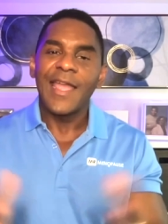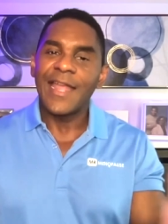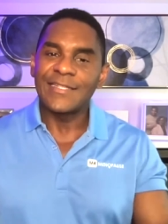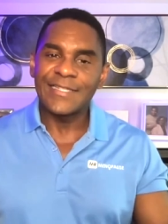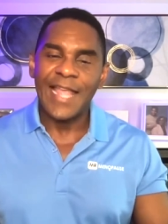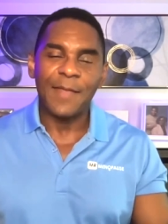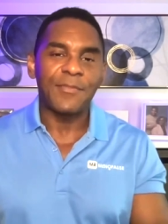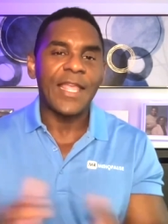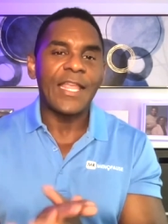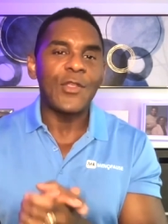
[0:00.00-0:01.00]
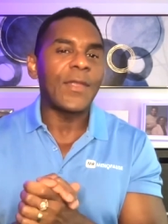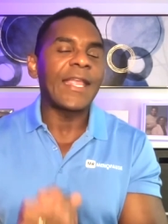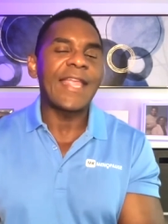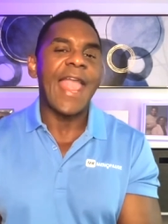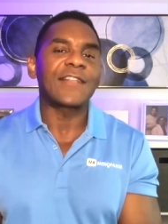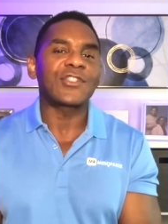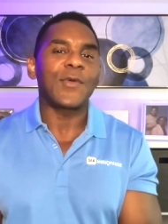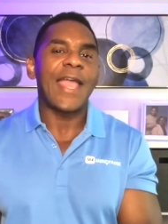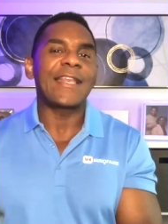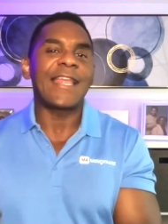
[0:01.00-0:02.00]
and same thing, you can
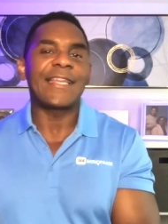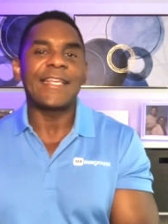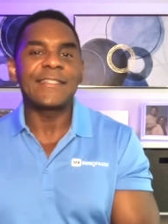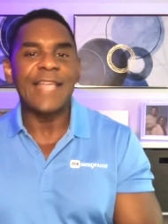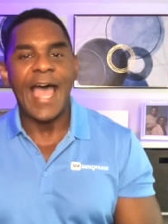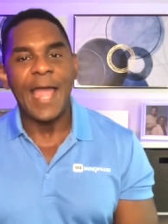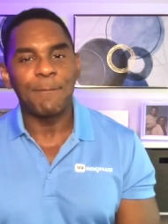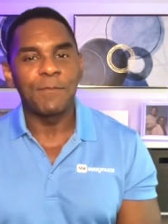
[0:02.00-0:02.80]
cancel at any time.